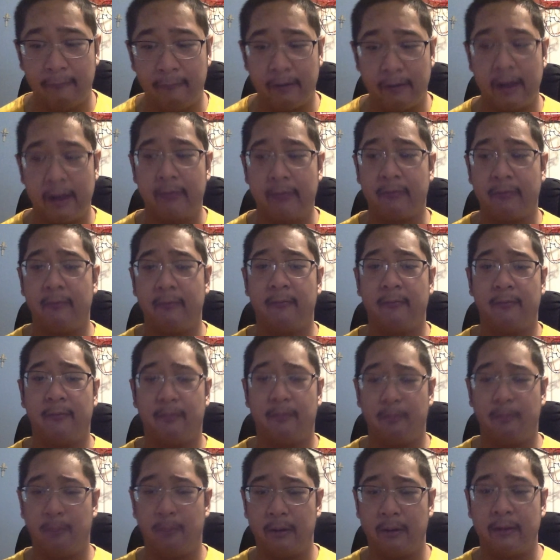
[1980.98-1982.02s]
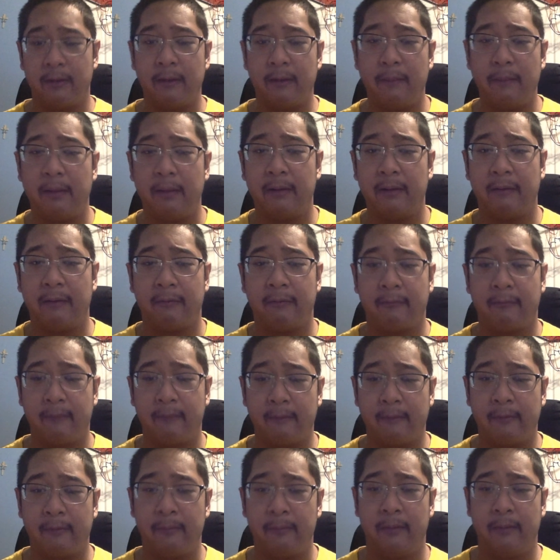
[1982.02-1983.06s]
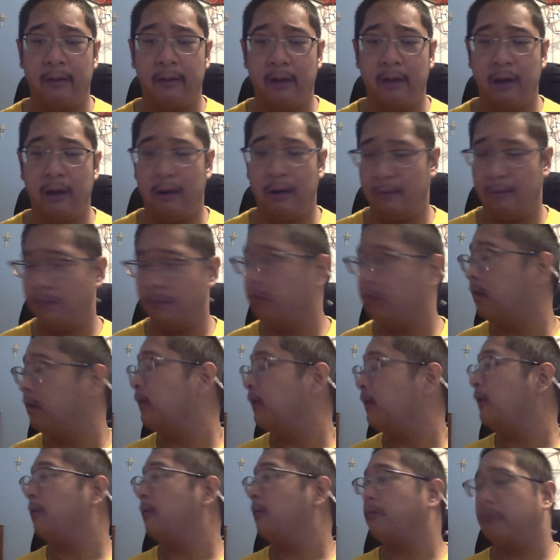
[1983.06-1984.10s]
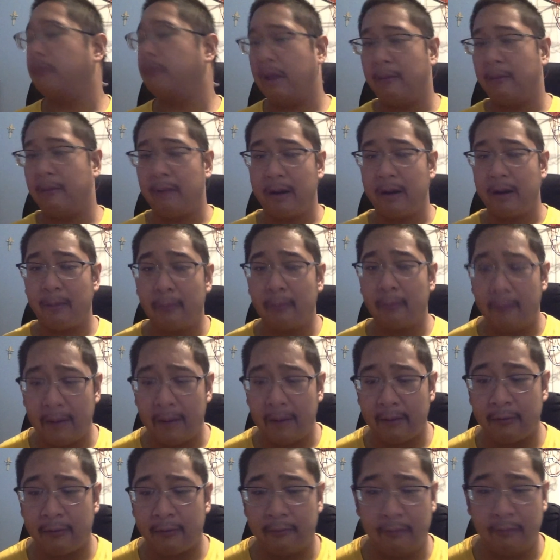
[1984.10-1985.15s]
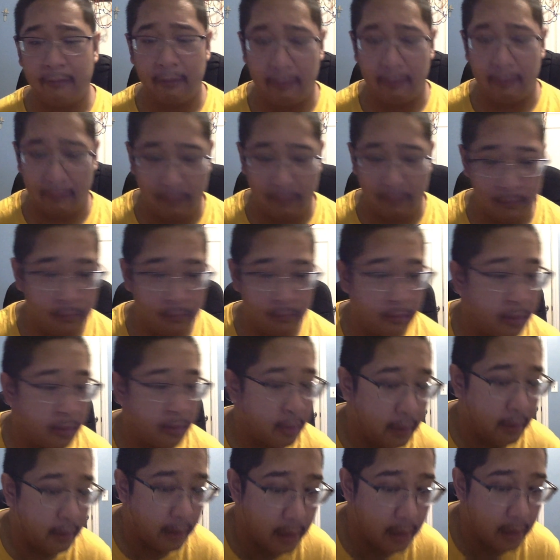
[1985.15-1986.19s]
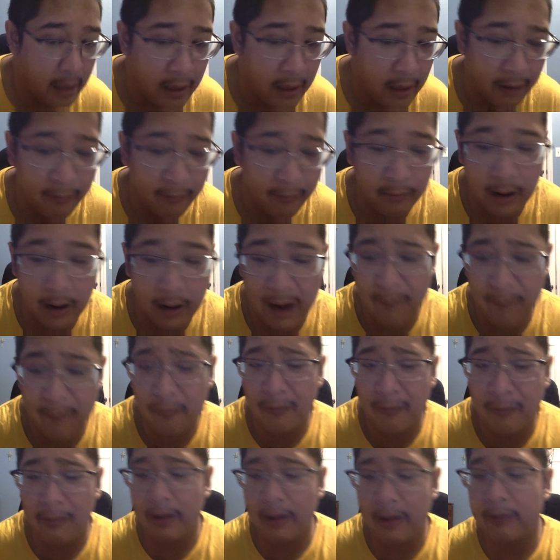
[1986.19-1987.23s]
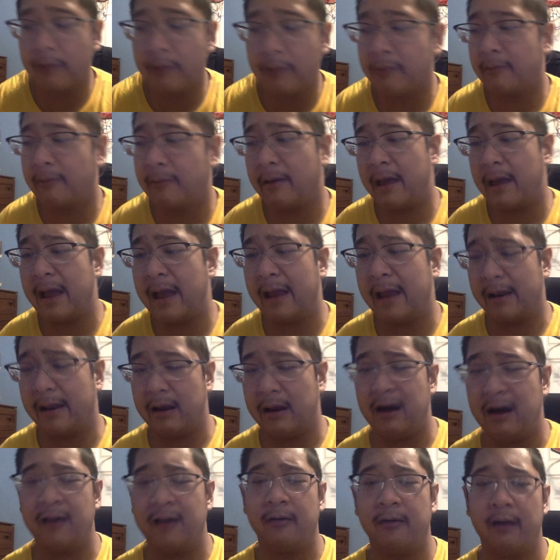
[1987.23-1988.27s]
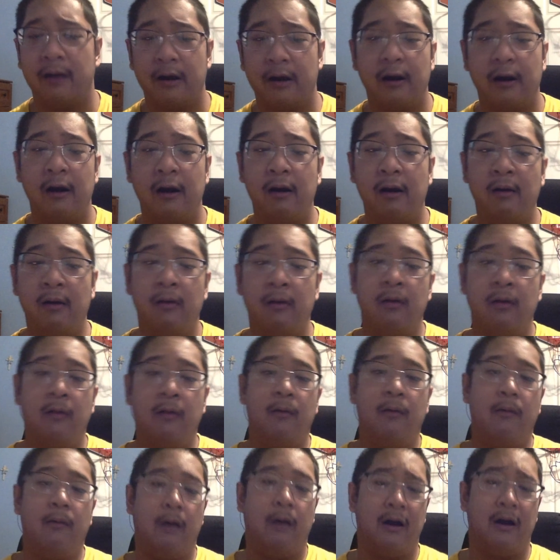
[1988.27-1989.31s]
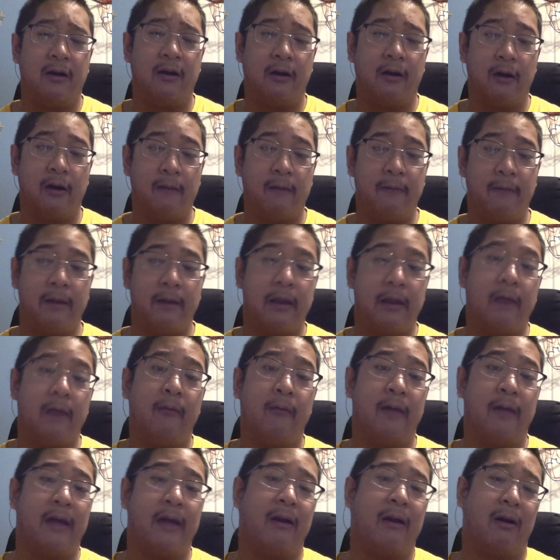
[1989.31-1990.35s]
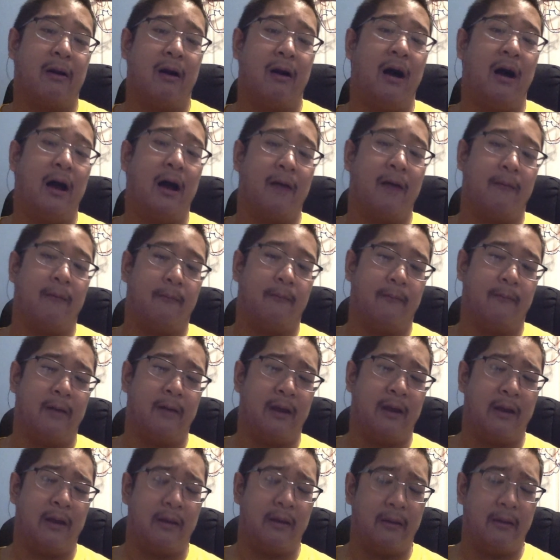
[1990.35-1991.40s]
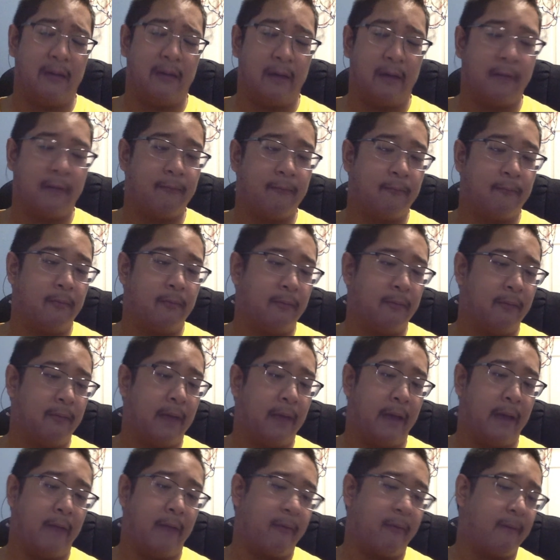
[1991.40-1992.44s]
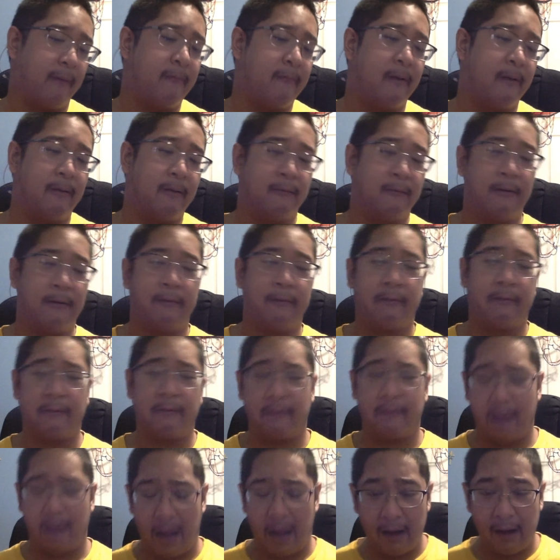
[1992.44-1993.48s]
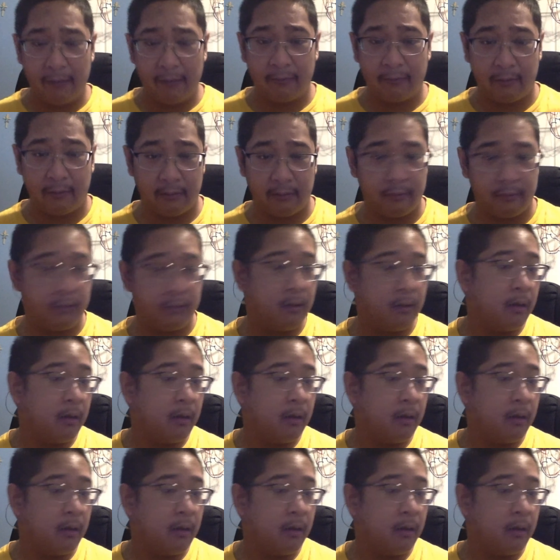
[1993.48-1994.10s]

free to put them in the description below. Then what I'm going to do is I'm going to create another video later on within the next few days. If you have questions and answers,